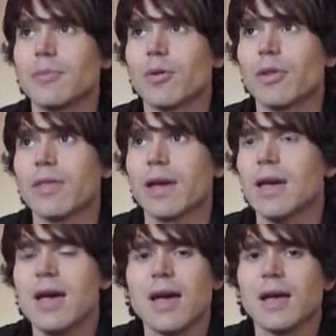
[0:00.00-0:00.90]
important
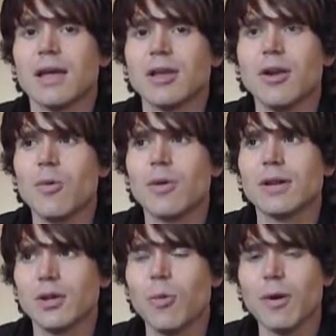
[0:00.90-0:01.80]
thing. You
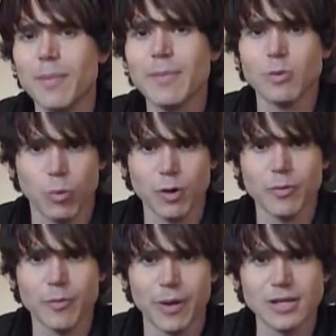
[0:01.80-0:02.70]
want people to work
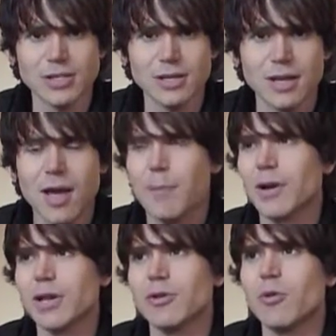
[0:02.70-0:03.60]
with your budget,
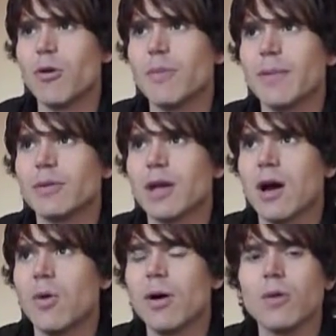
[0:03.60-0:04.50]
but you don't want people to
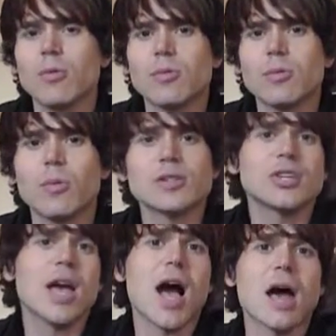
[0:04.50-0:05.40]
go, well, what
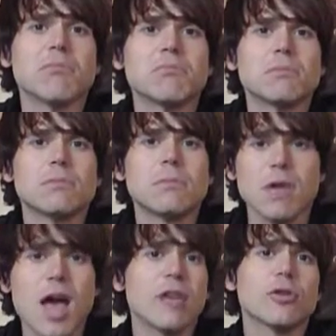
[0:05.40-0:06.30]
you got?
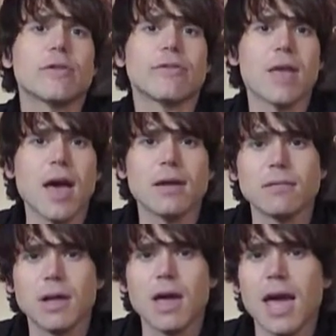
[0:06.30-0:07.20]
Man, I'll do it for
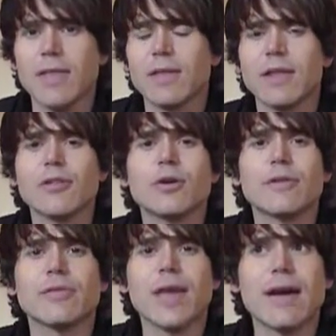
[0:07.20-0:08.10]
that. And then they'll
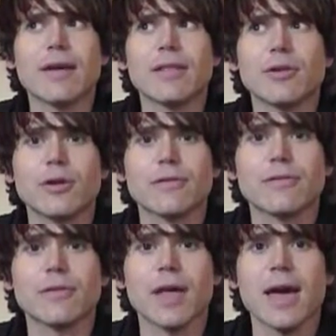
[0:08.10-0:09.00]
do it
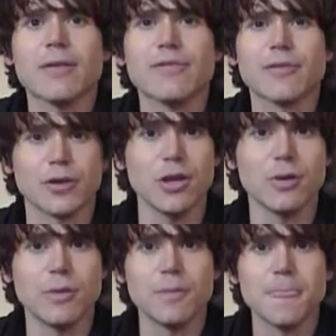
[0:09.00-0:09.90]
for that for
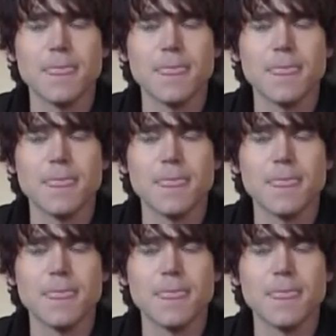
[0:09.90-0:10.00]
you,